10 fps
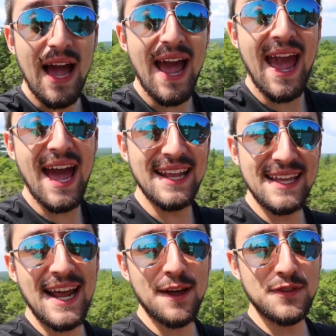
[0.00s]
I had to
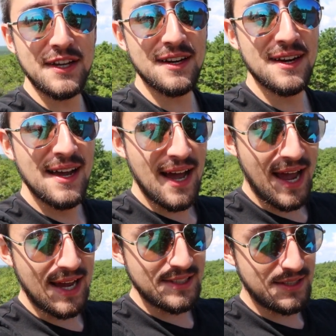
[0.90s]
get out there.
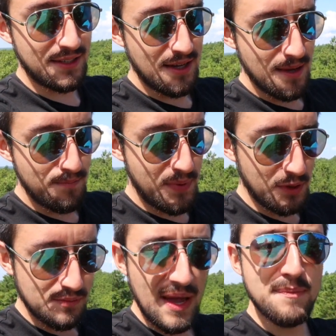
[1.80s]
I had to
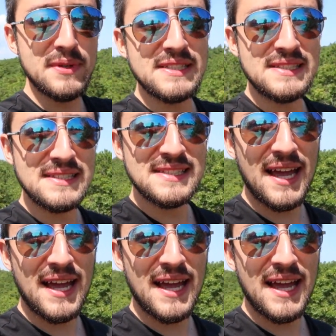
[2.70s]
build my business.